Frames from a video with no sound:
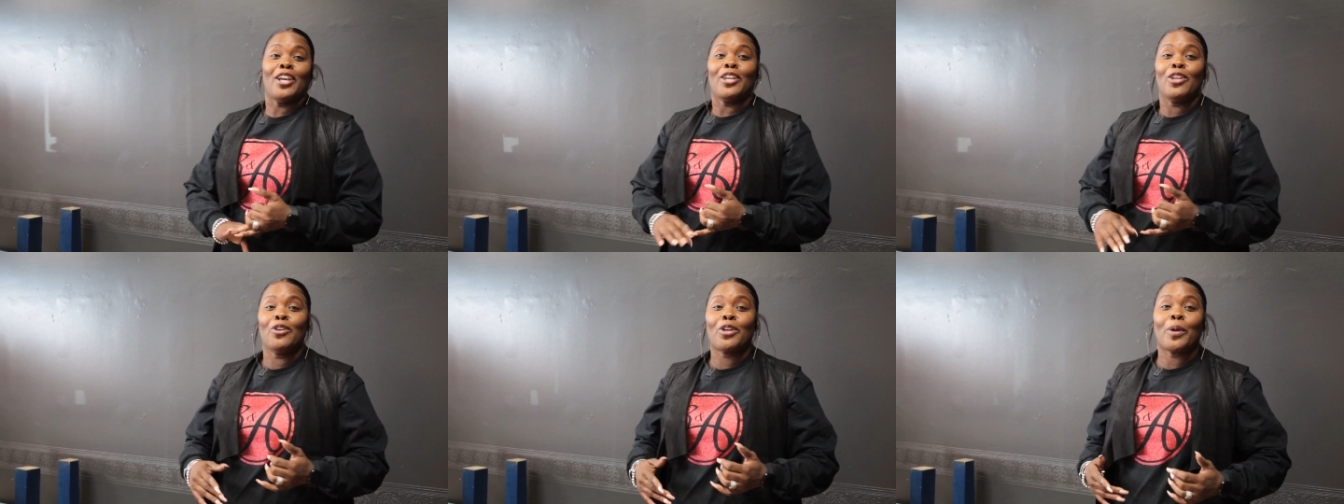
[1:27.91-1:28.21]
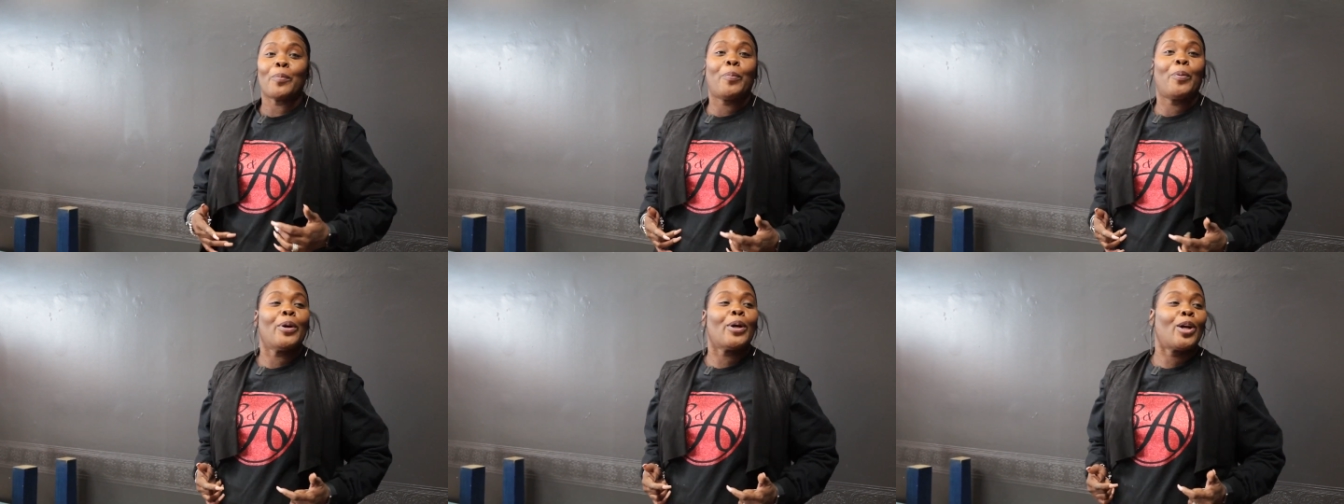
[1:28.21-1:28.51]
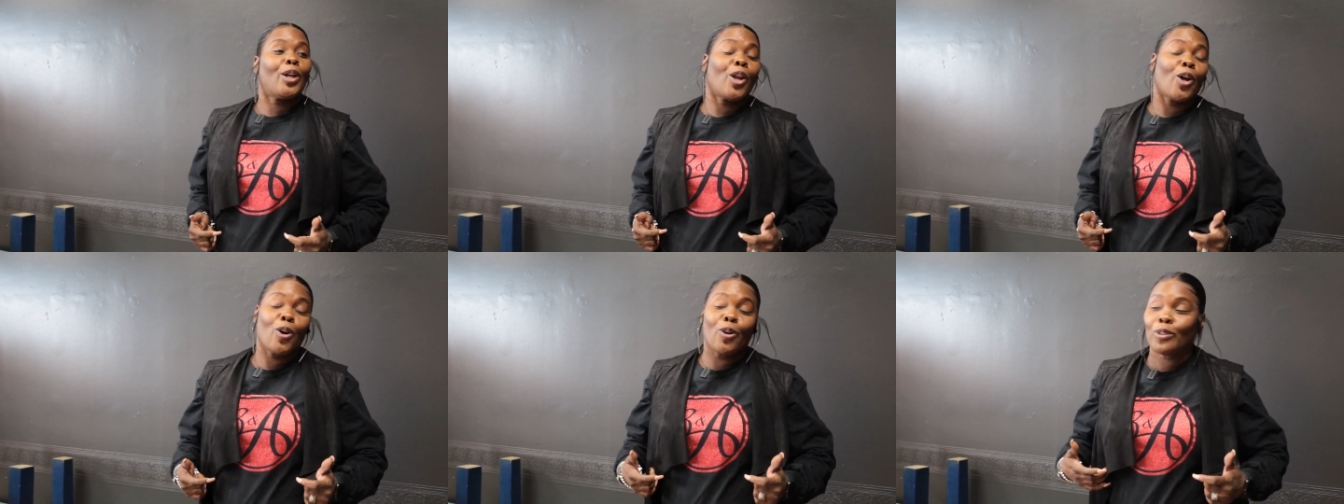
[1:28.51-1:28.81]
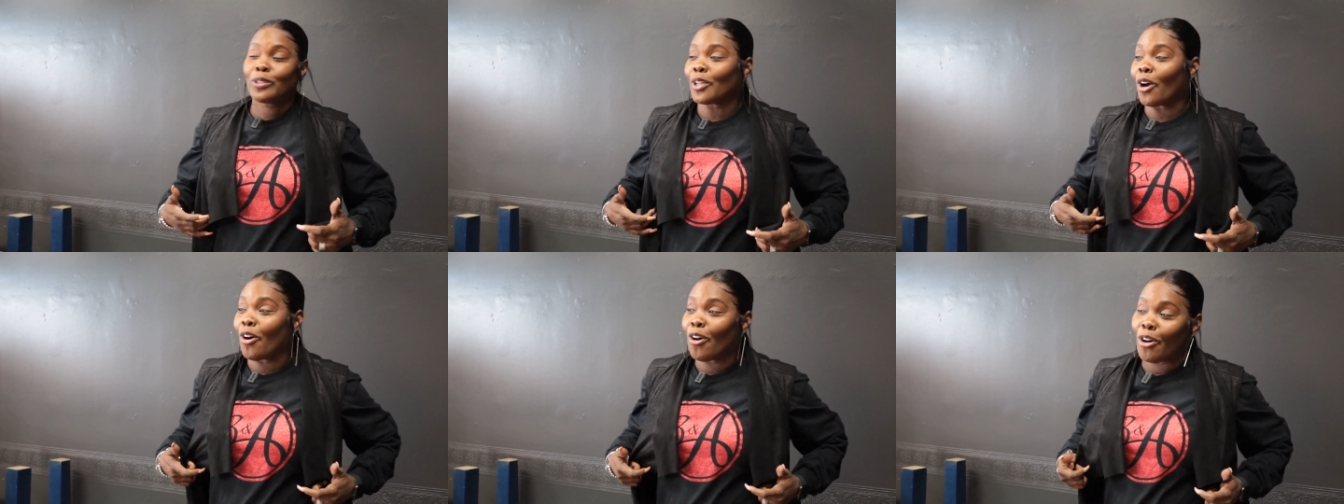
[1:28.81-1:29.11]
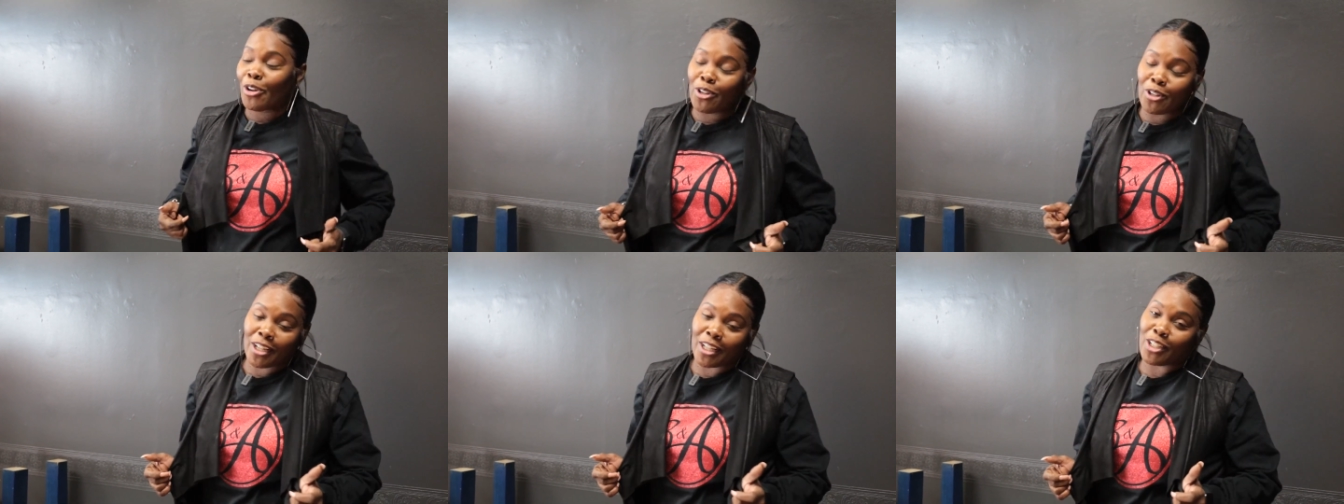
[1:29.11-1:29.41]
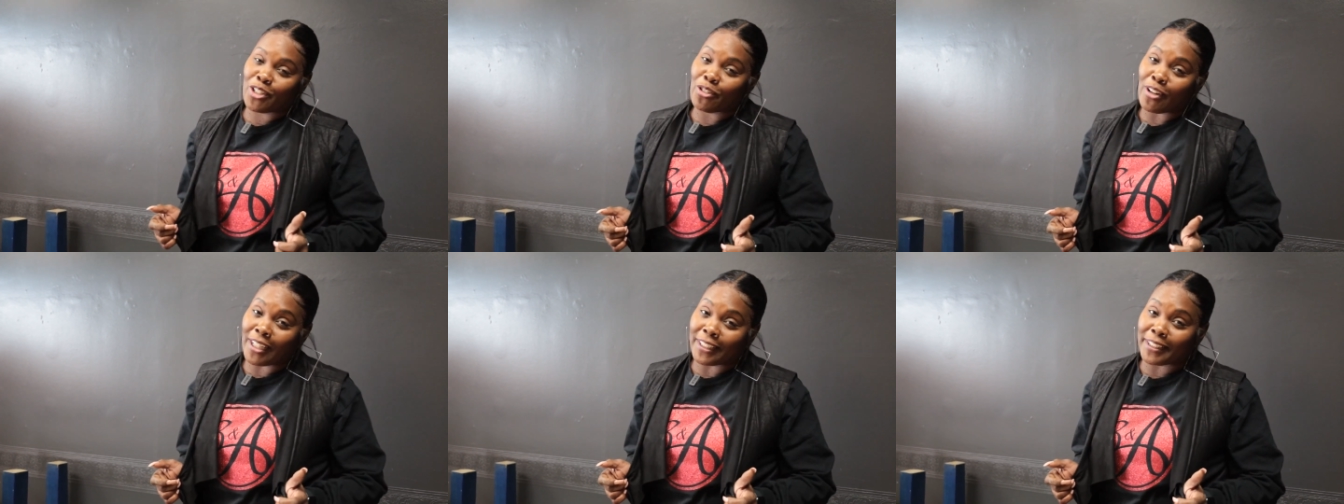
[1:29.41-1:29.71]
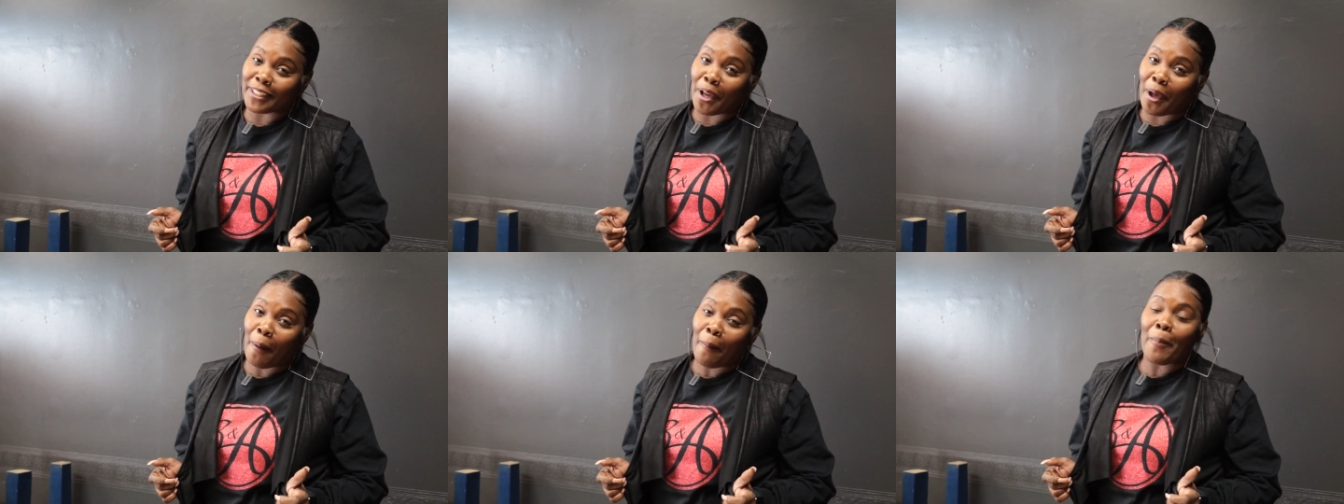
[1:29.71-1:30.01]
You can put clothes on, you can
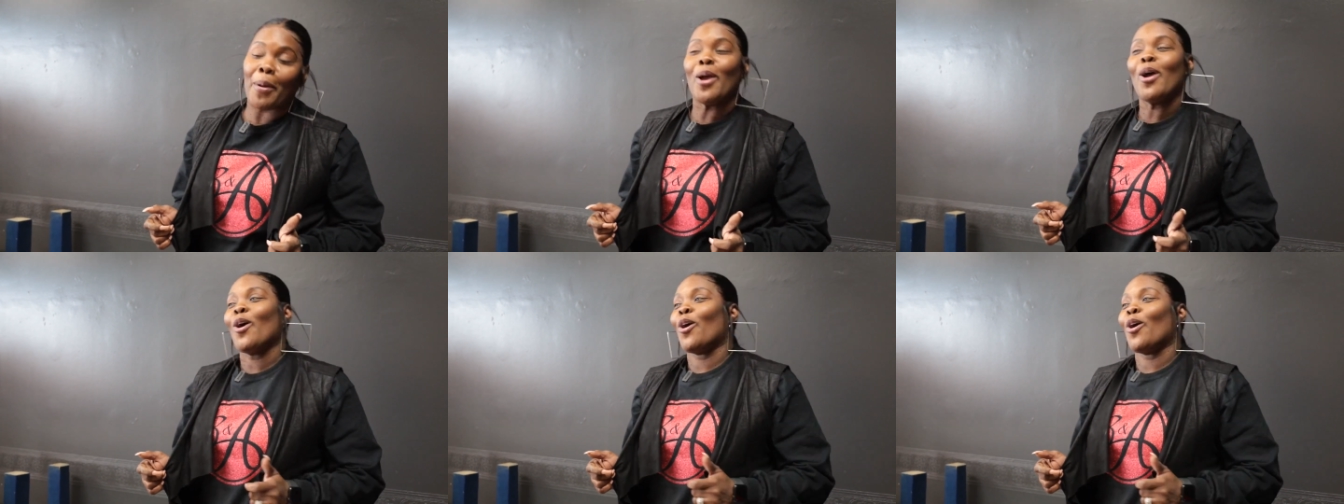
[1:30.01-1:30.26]
dress up,